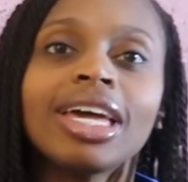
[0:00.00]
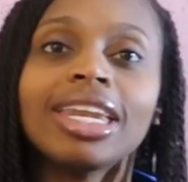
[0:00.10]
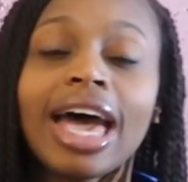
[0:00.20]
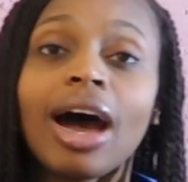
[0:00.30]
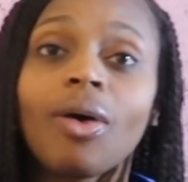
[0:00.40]

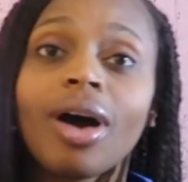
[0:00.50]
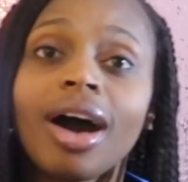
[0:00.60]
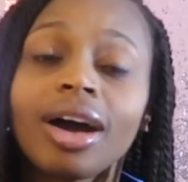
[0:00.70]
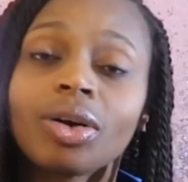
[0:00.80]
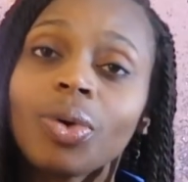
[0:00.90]
Now,
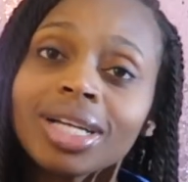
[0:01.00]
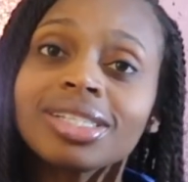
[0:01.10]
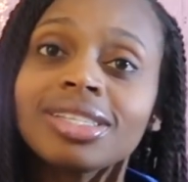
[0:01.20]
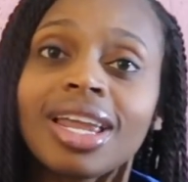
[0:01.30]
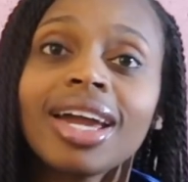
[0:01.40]
a
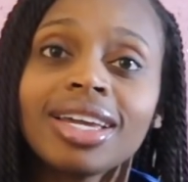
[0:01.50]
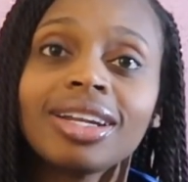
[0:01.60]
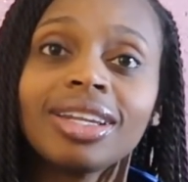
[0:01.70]
question that I get a